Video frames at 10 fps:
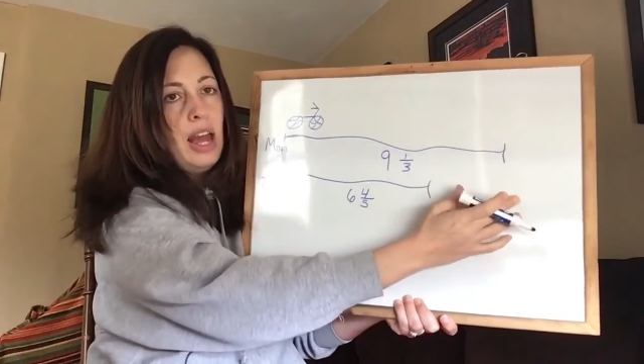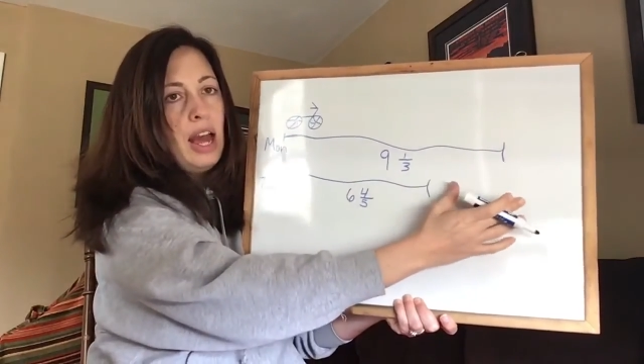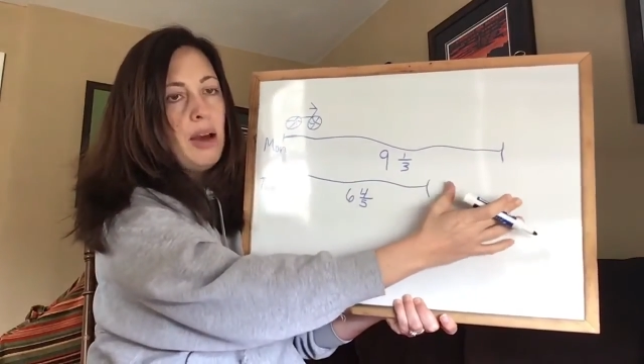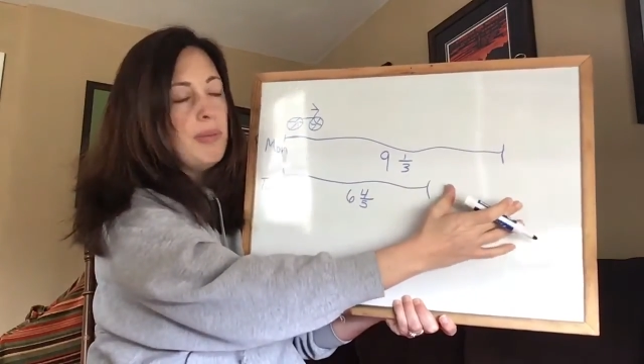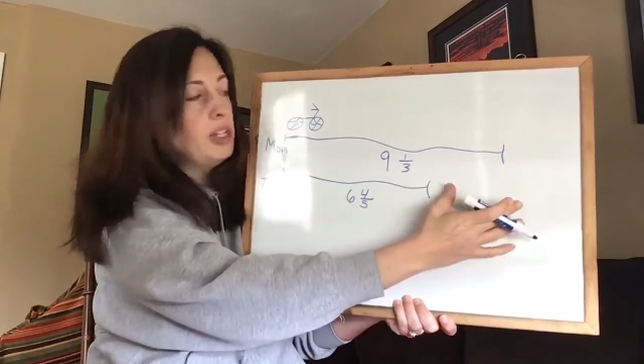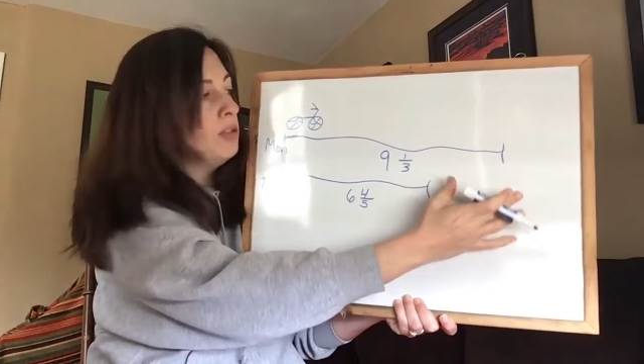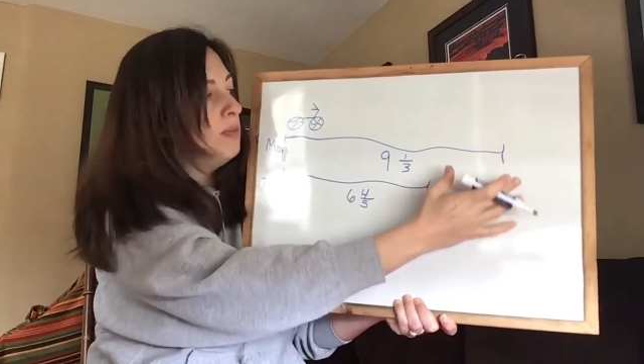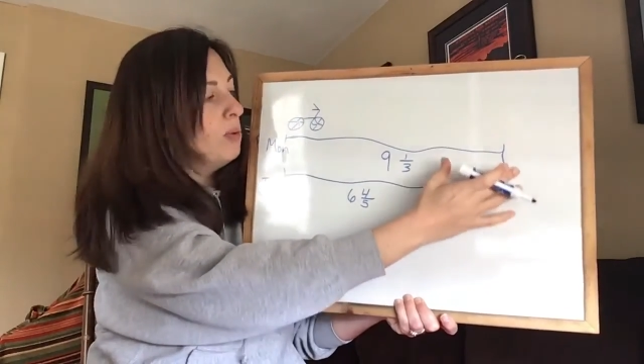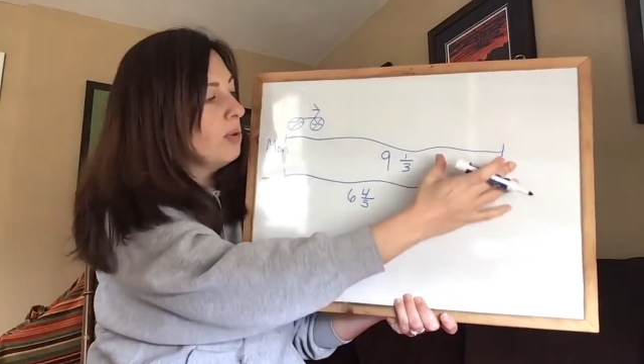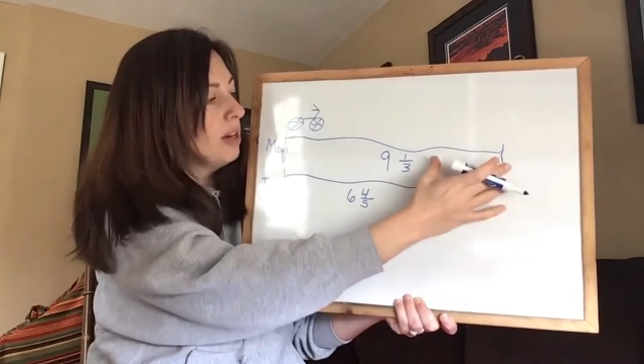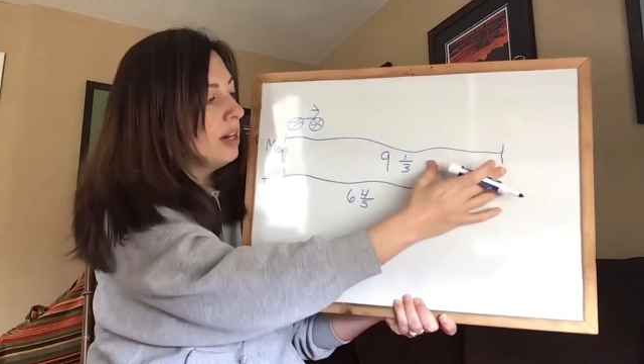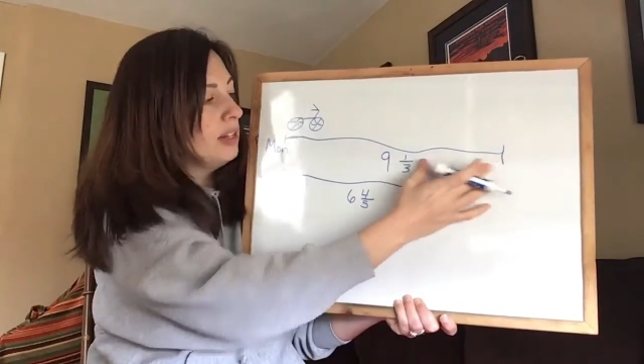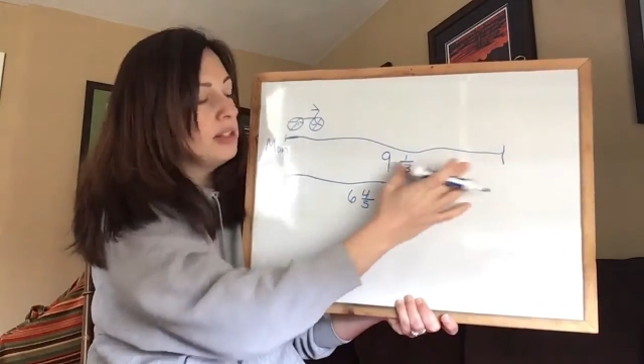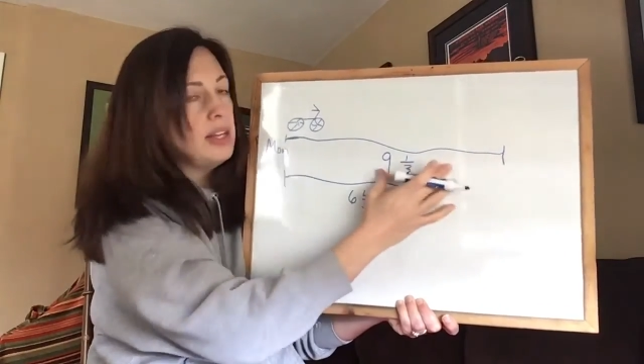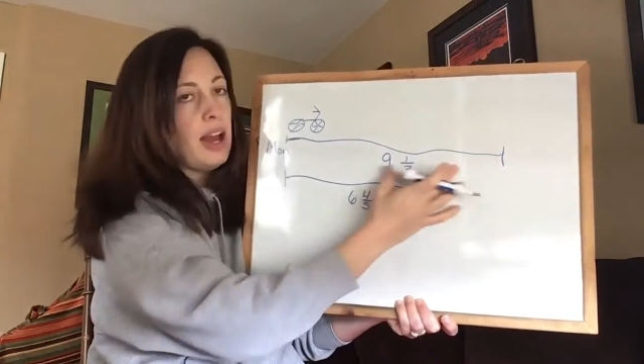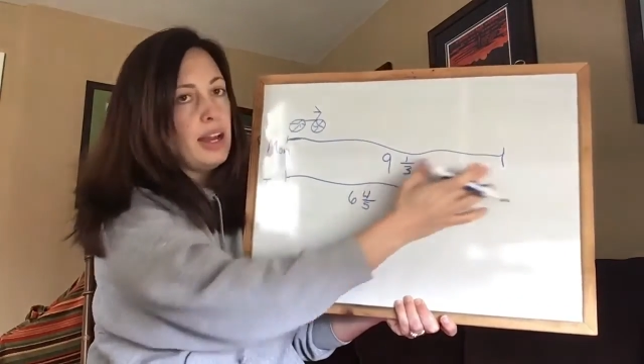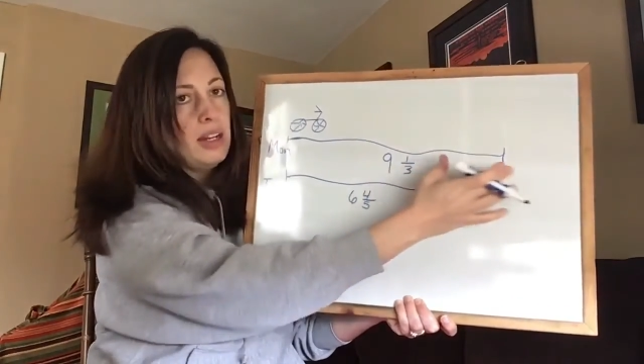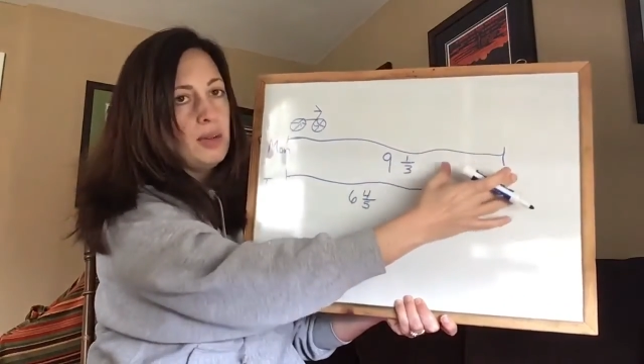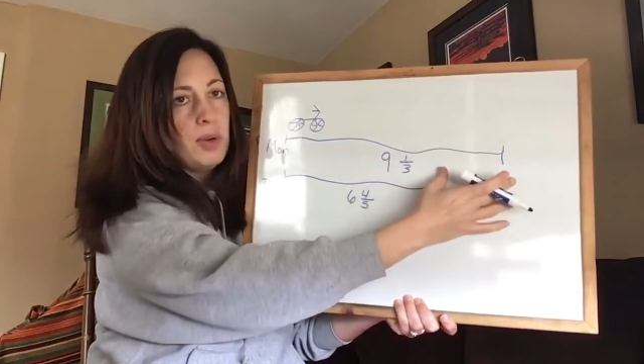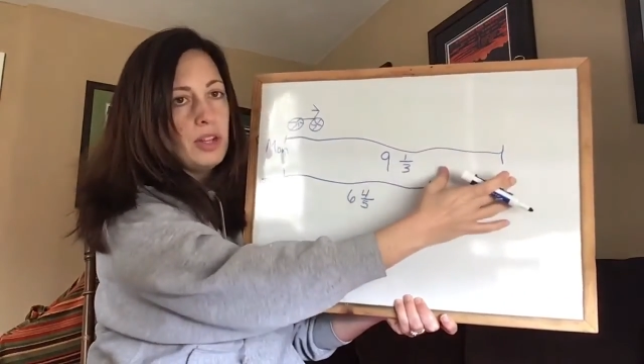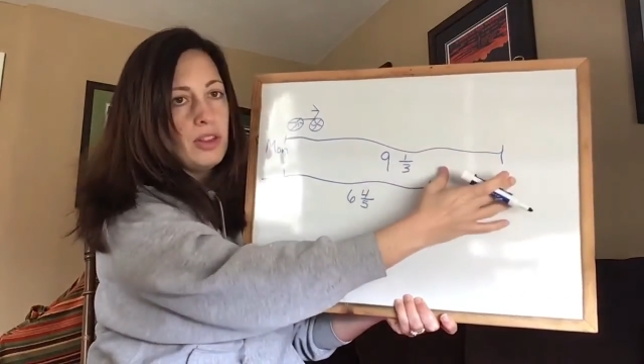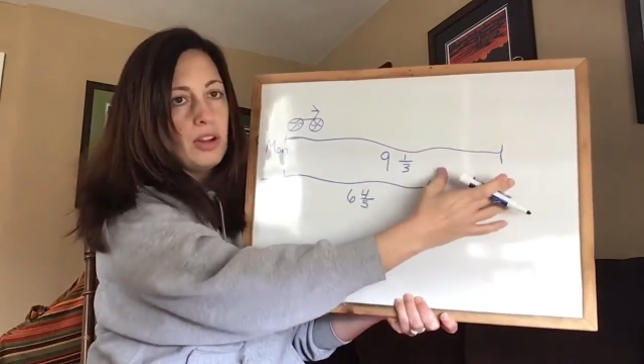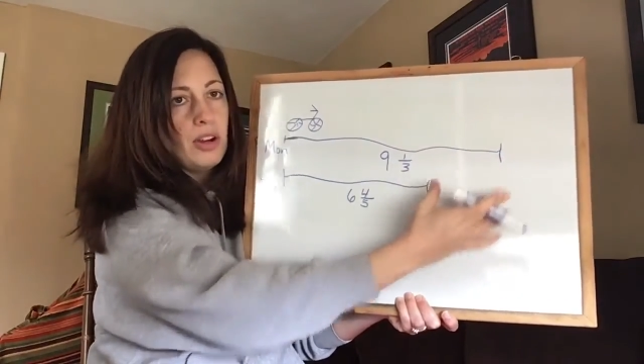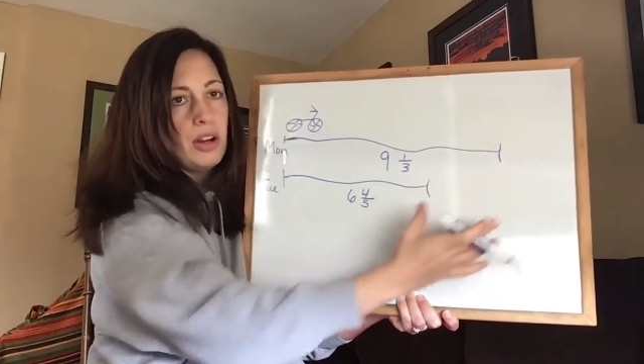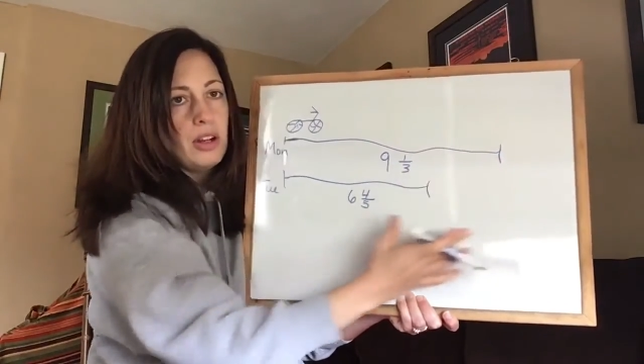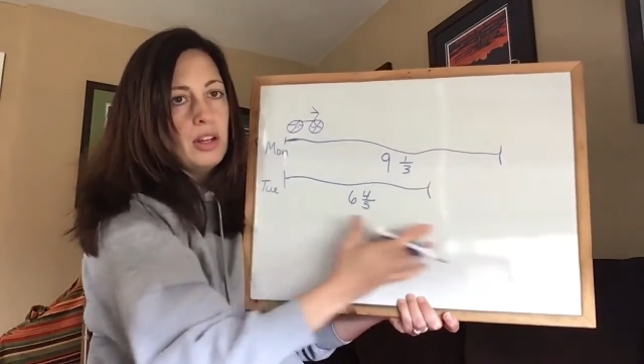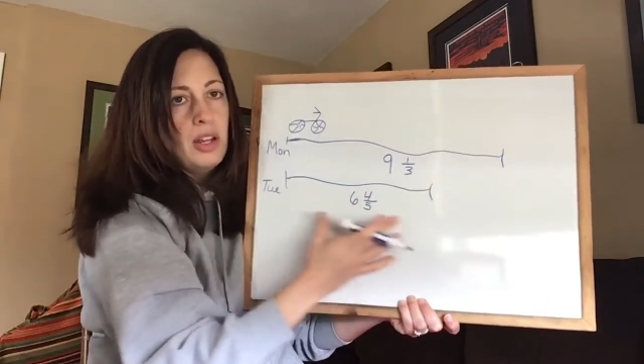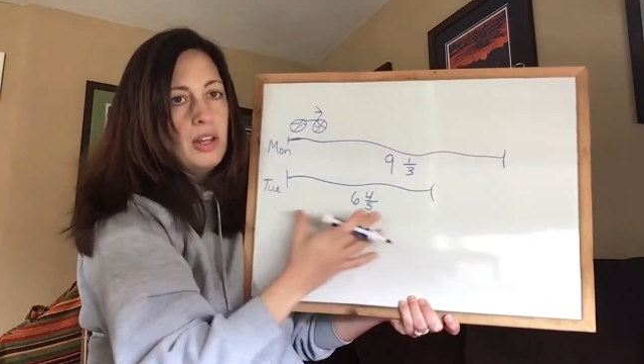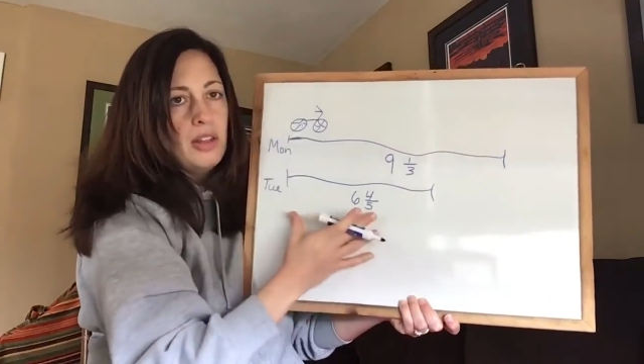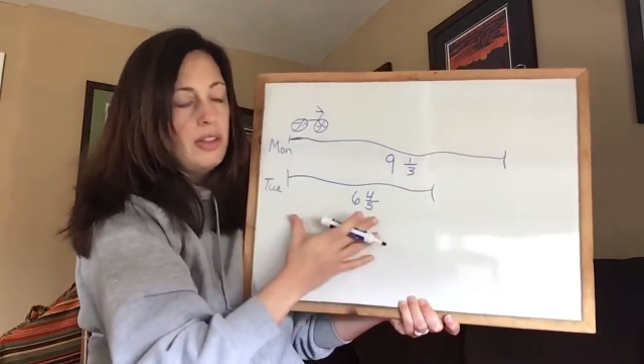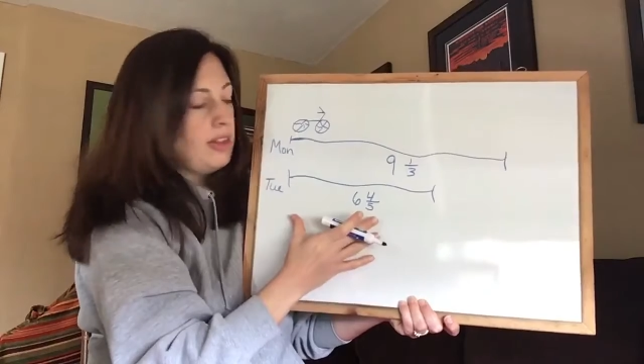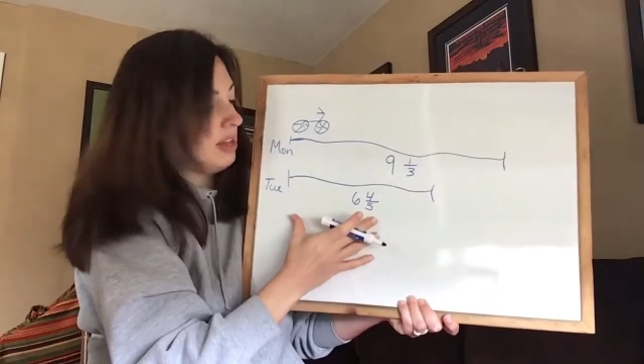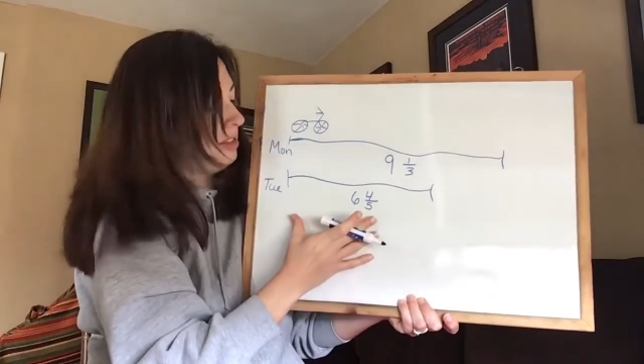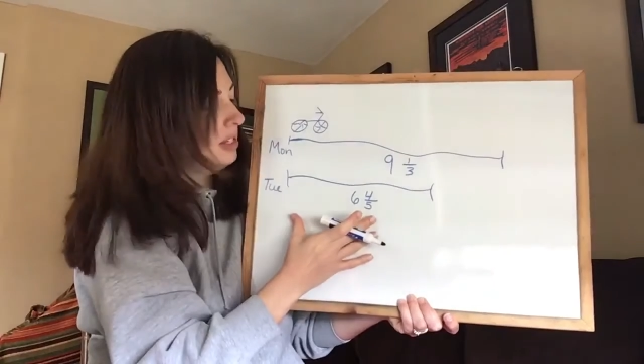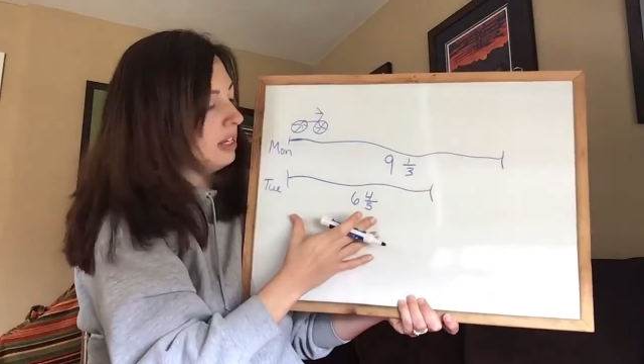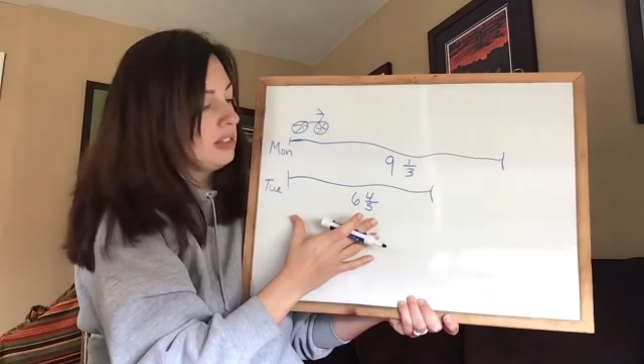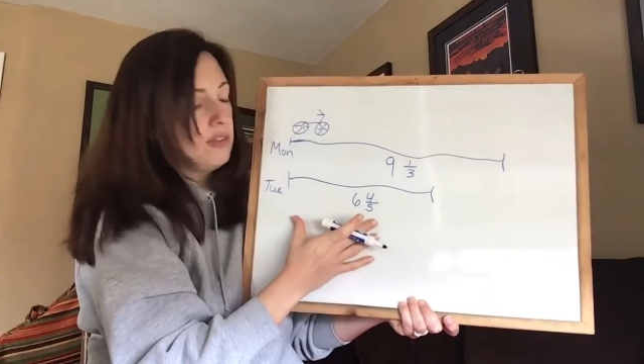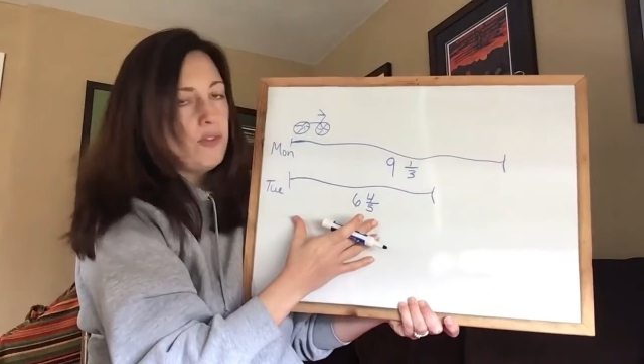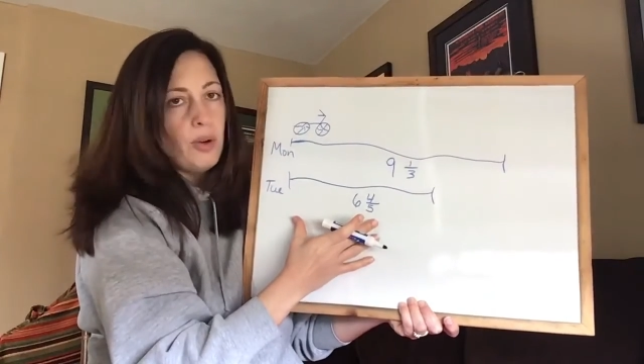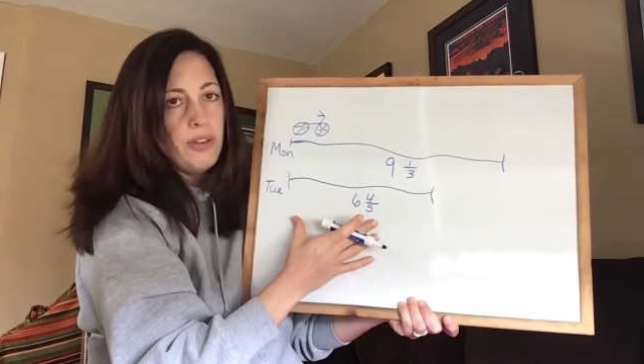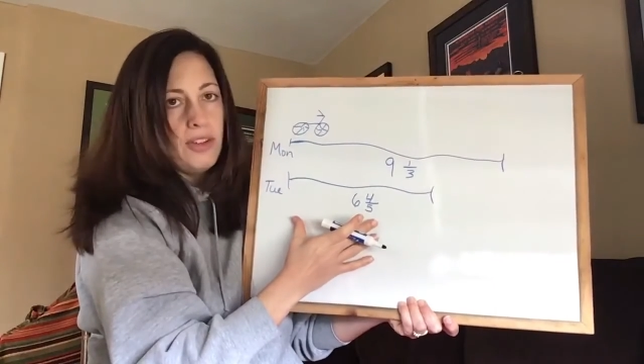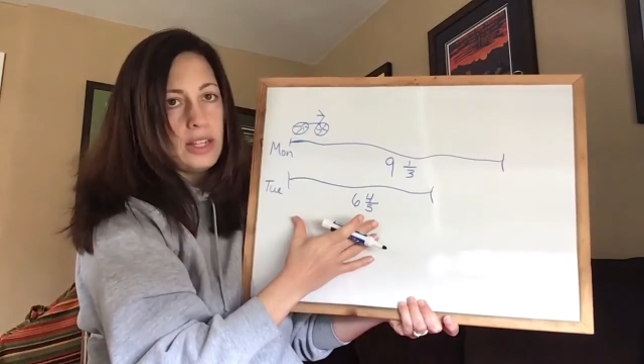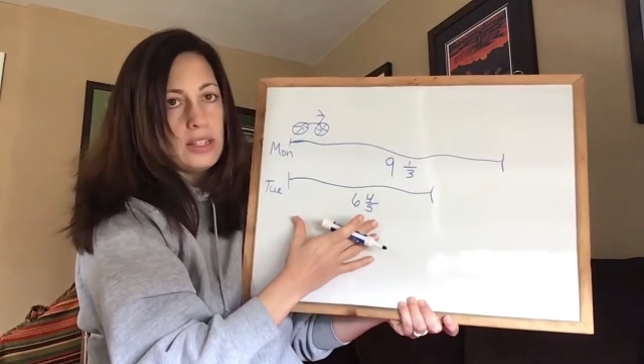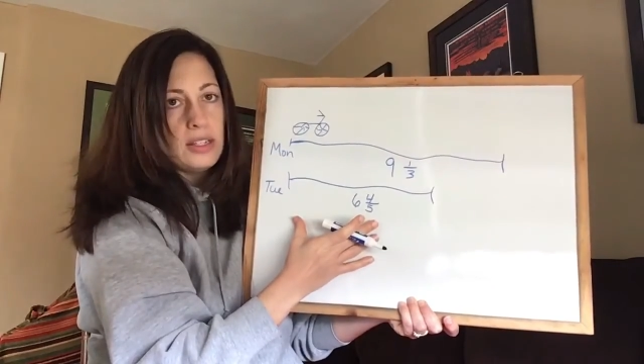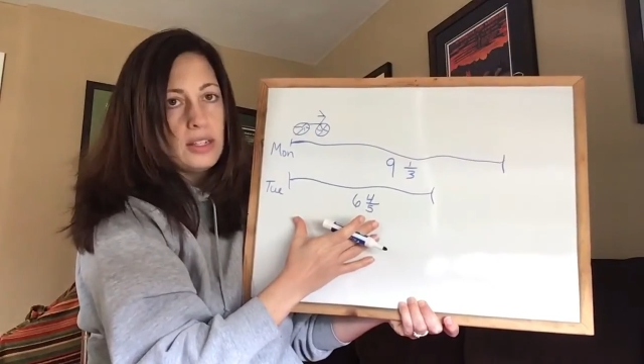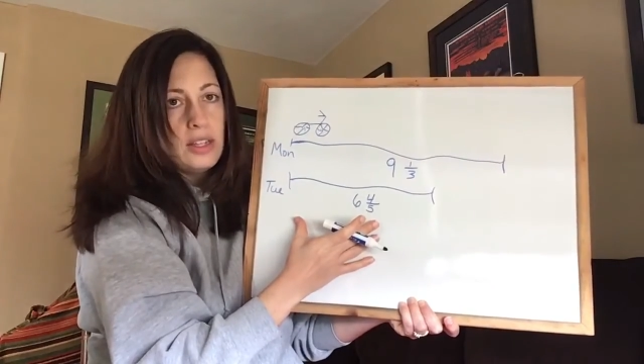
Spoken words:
How much more is 9 1/3 than 6 4/5?